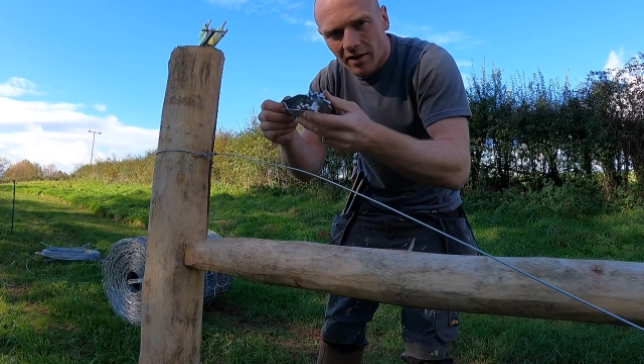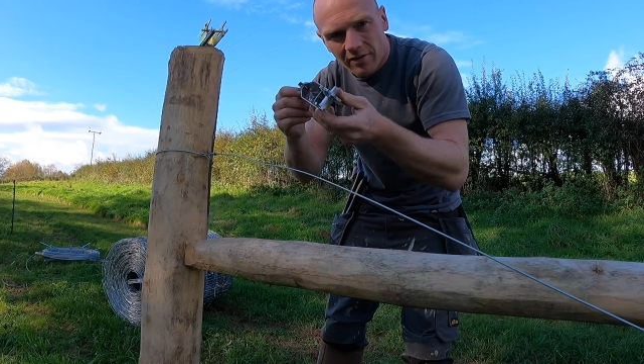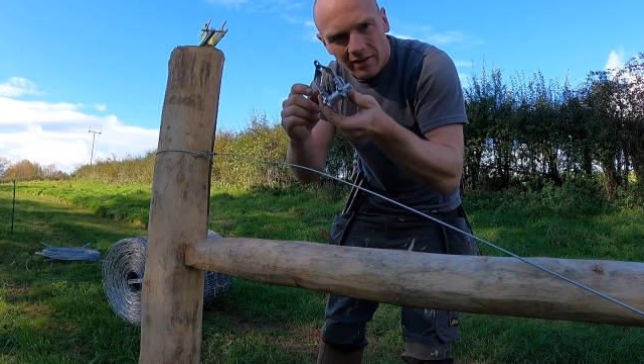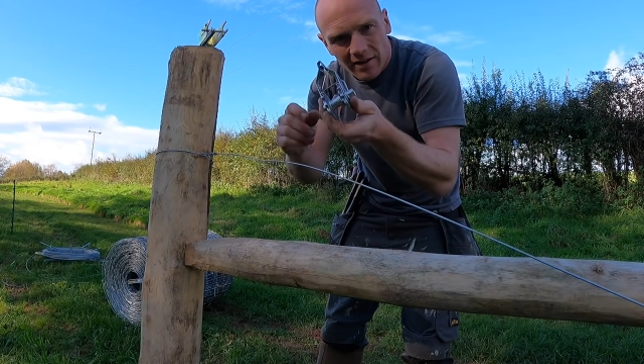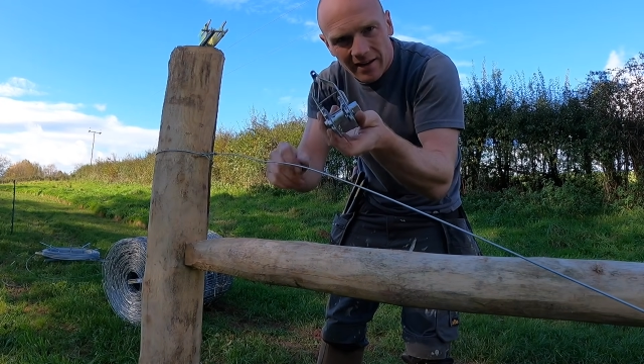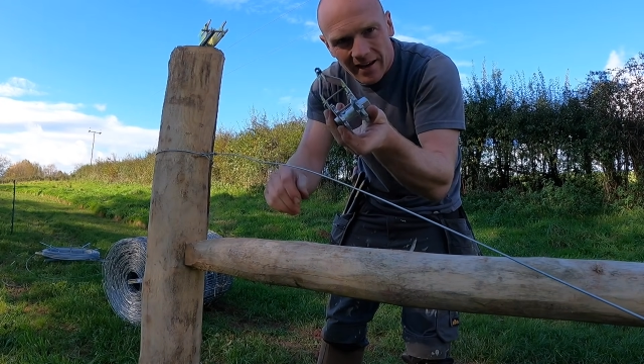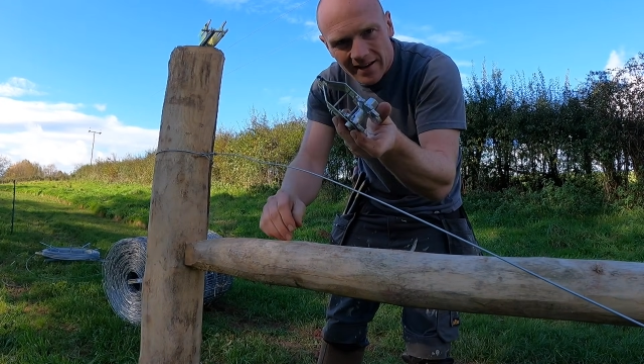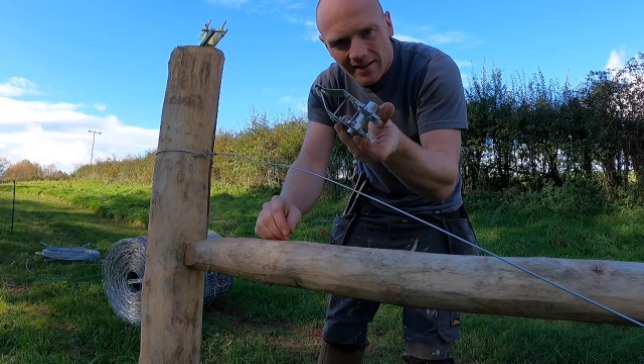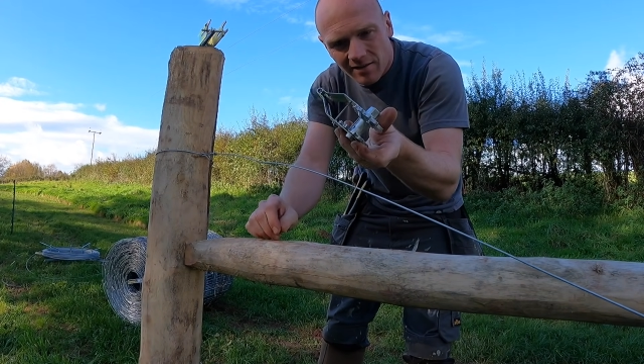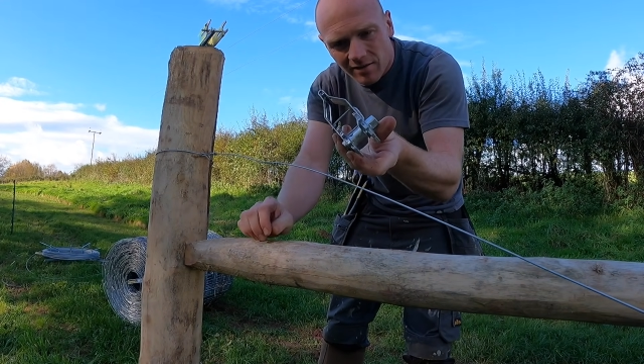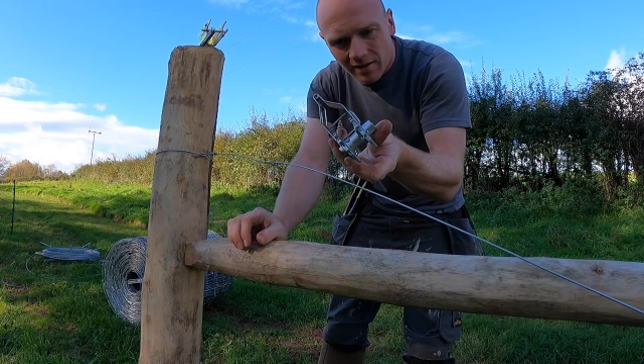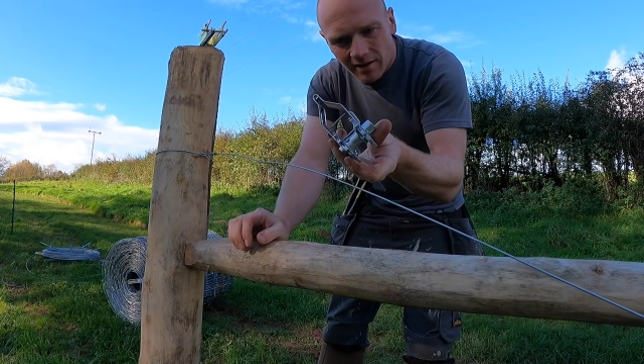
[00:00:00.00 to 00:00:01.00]
I think you can get an
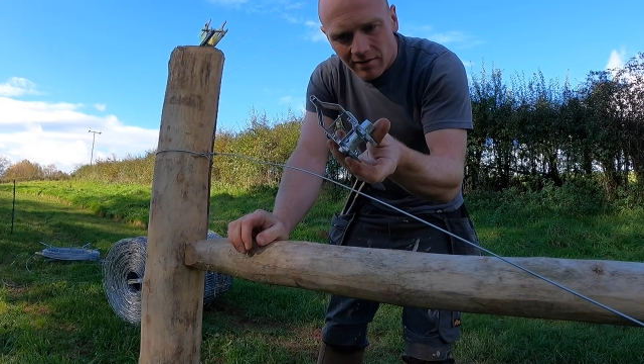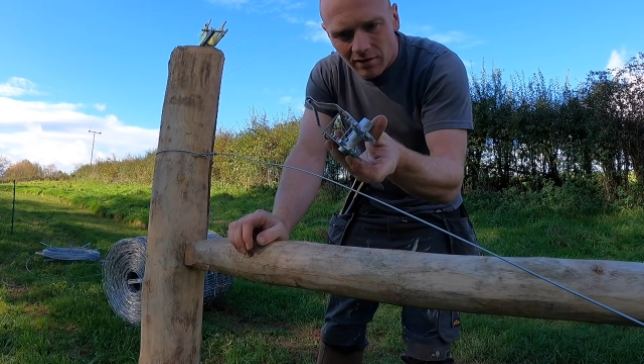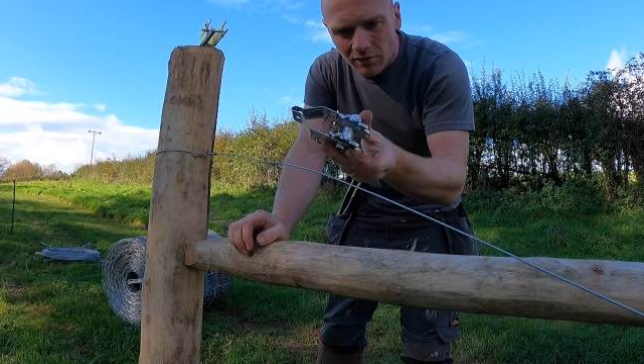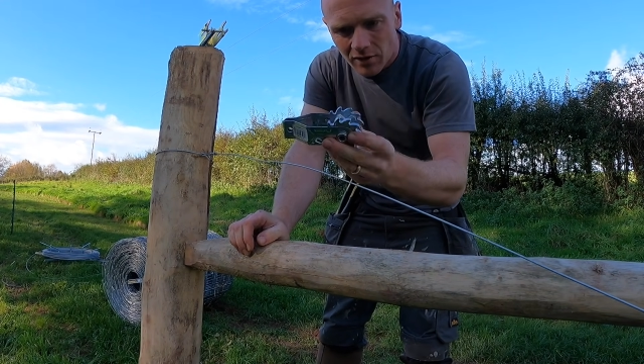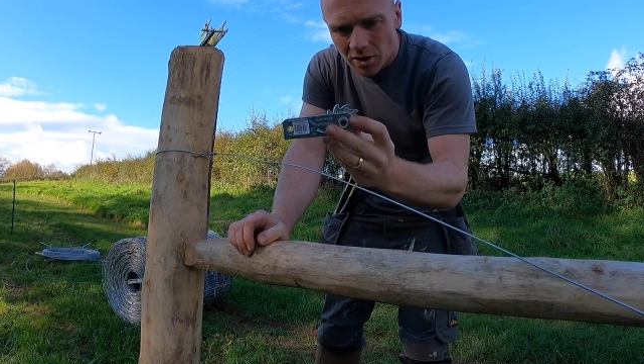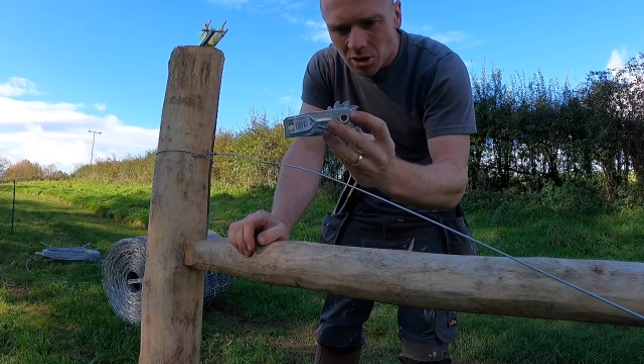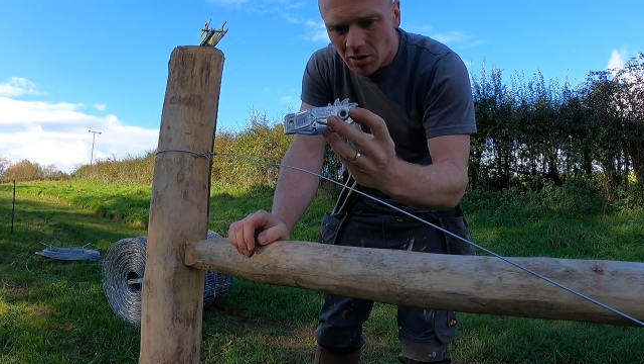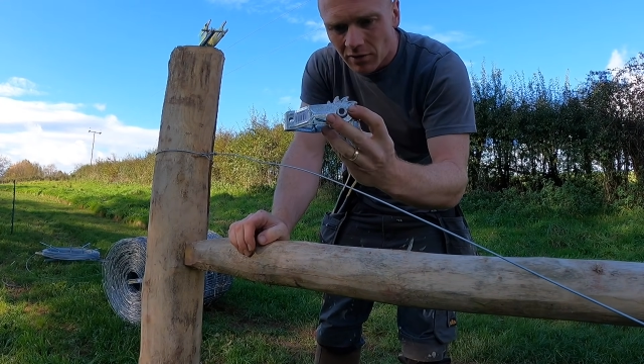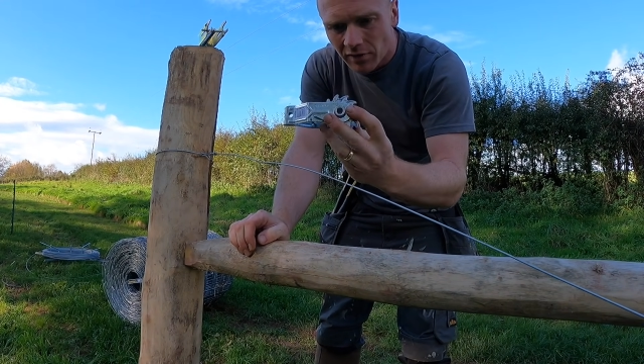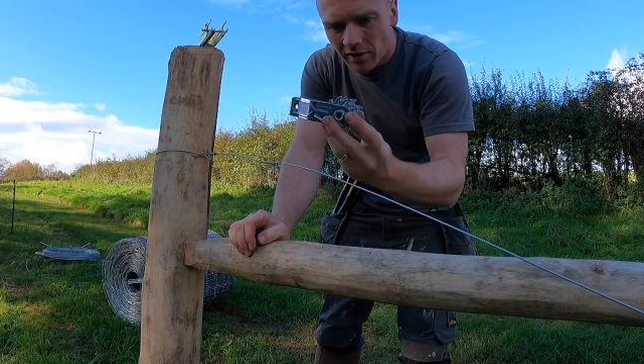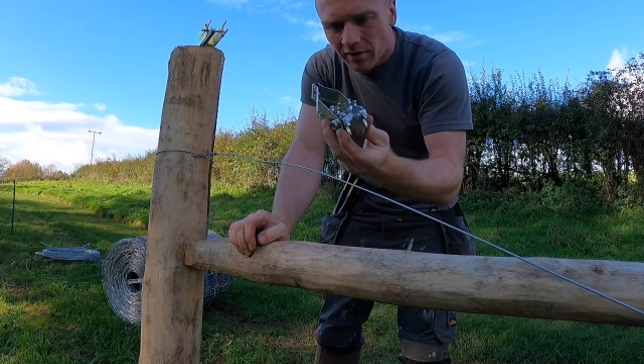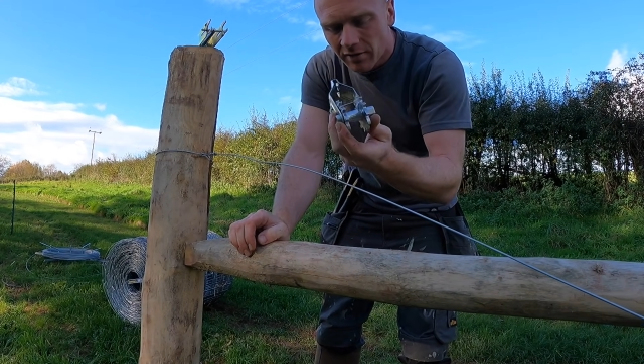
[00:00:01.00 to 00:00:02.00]
insulated version
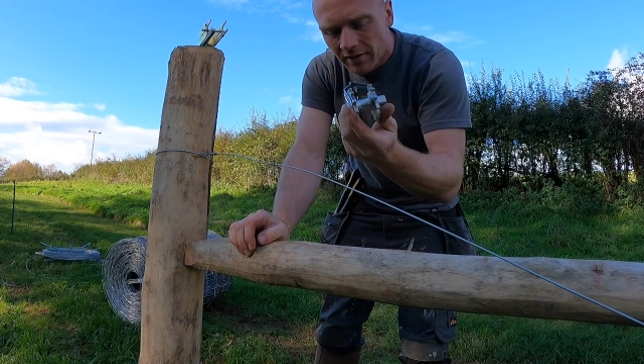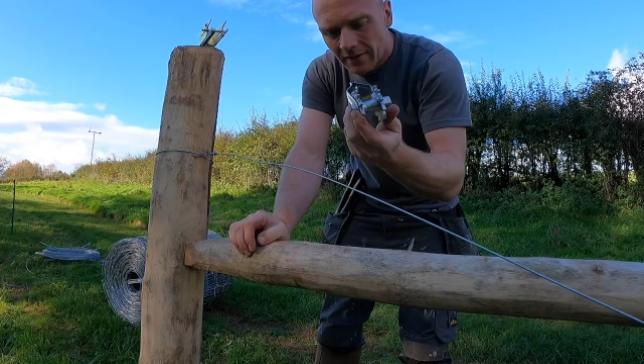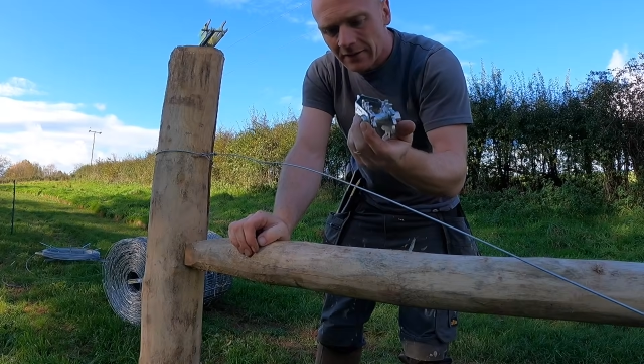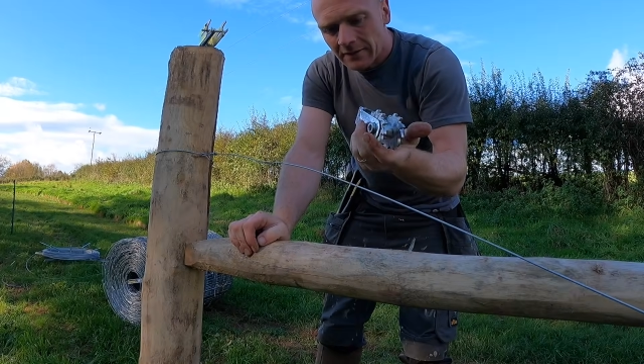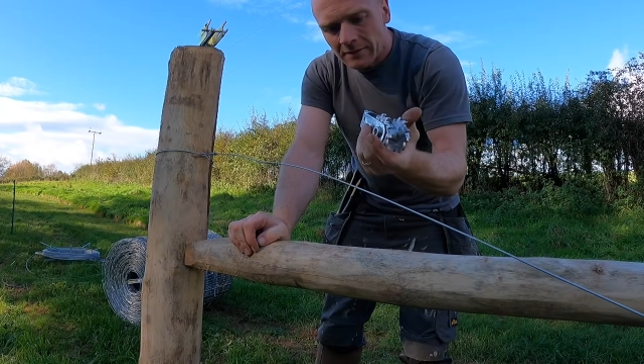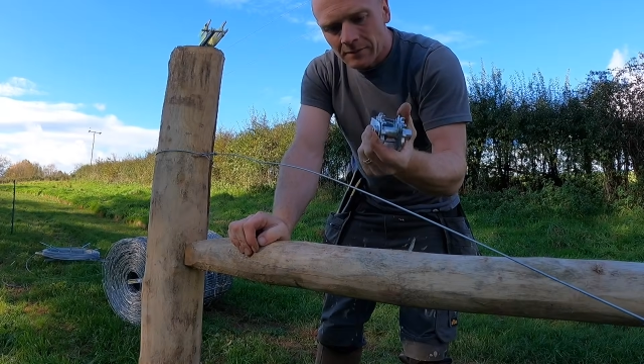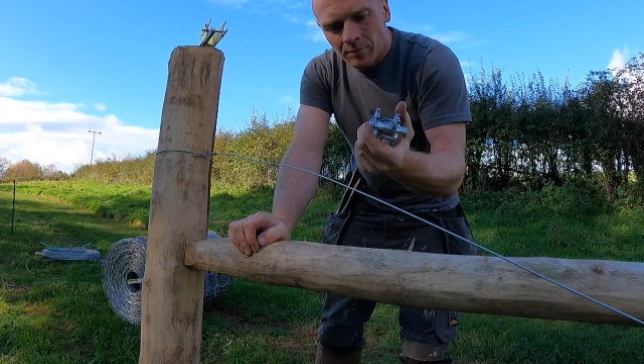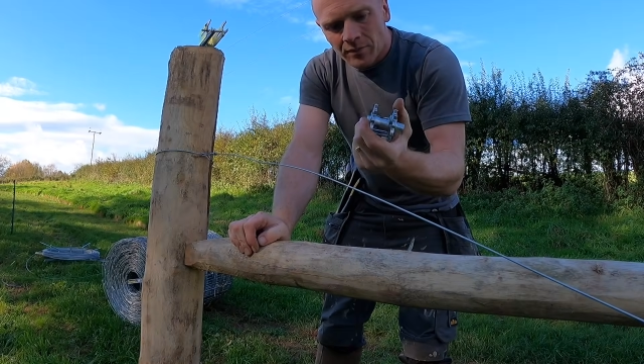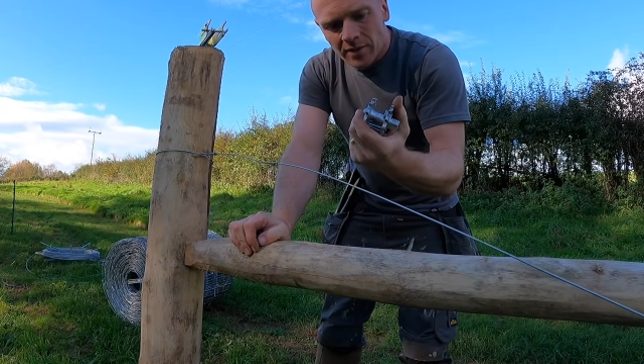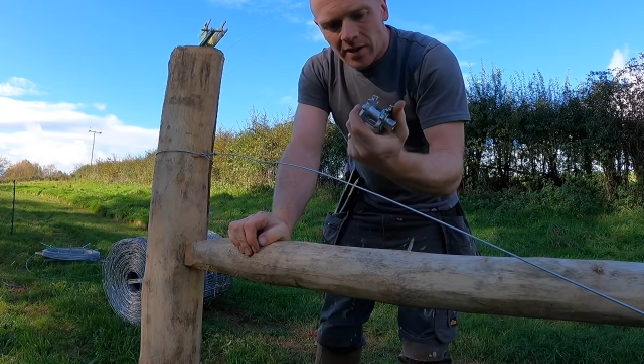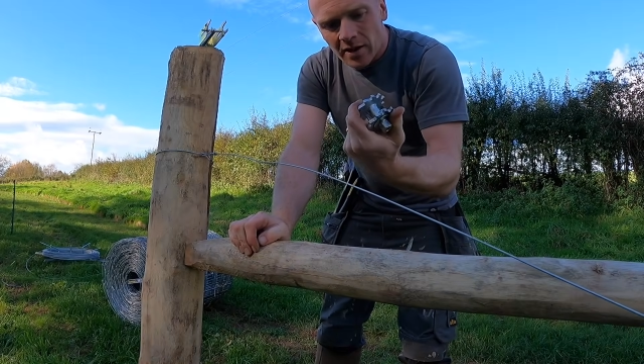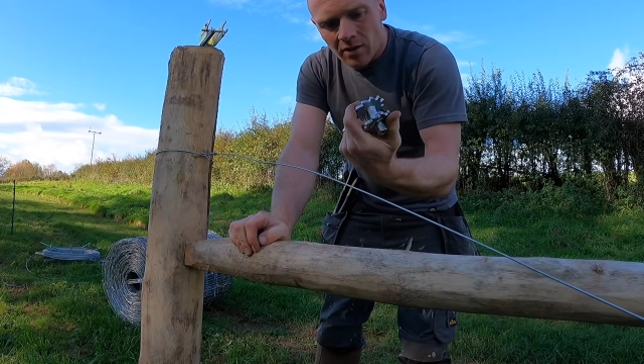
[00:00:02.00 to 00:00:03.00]
of this.
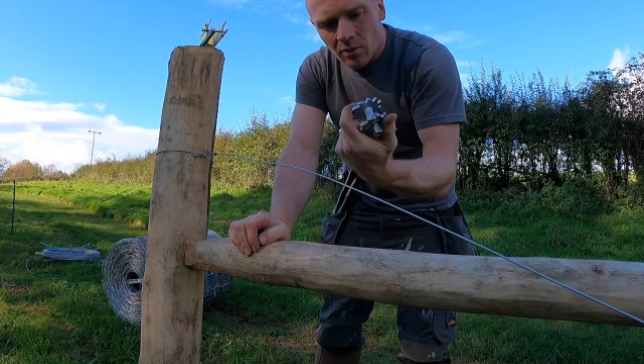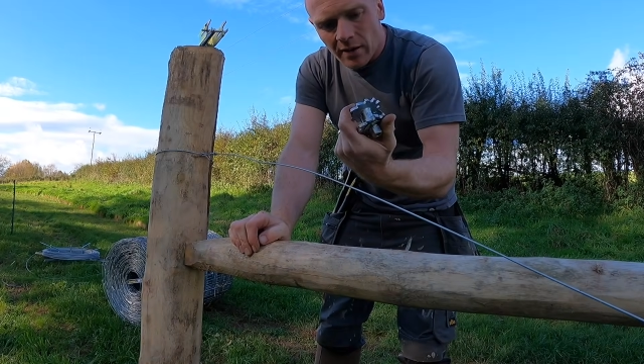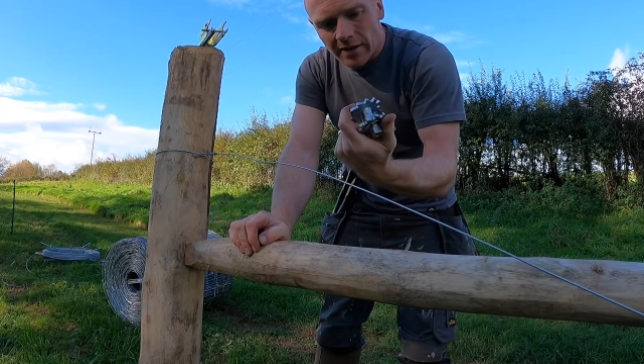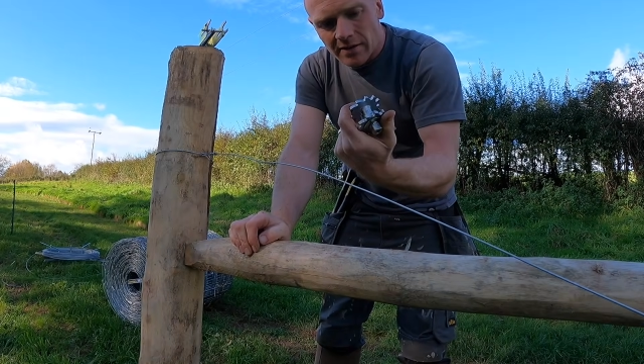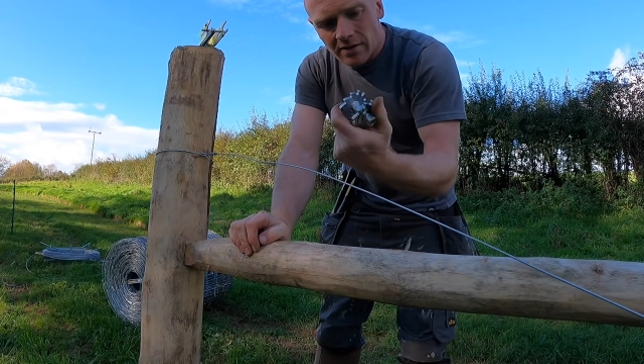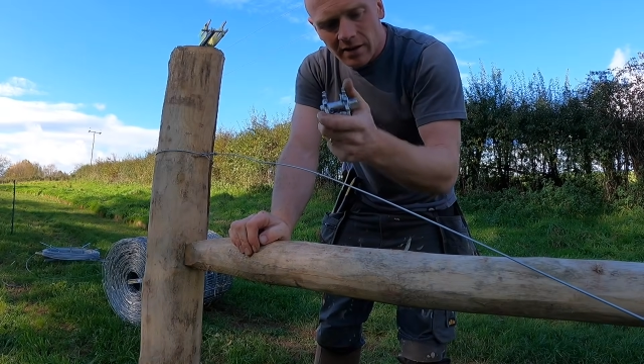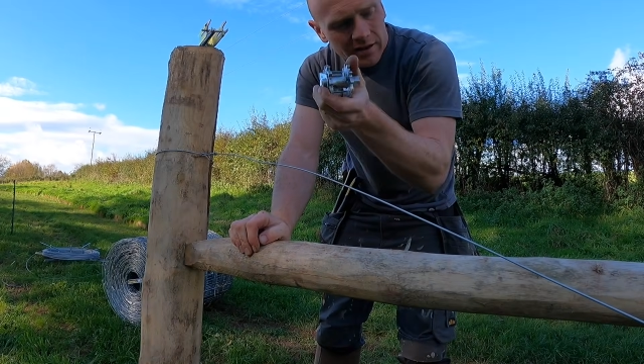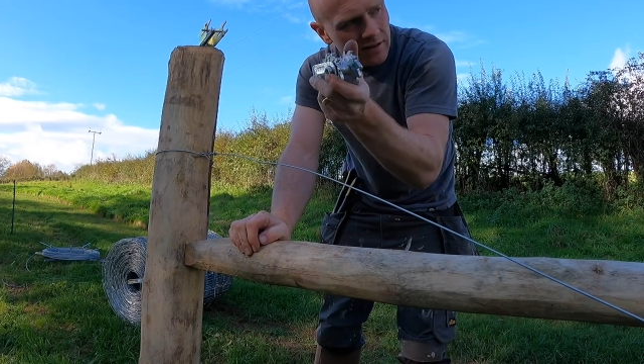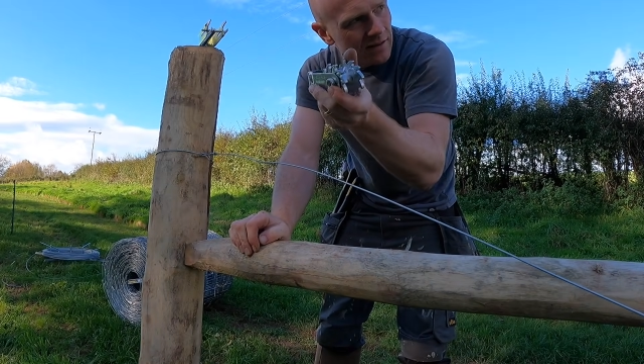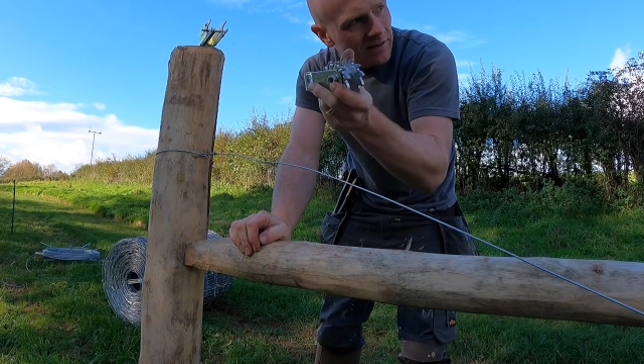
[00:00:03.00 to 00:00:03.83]
Either way, I kind of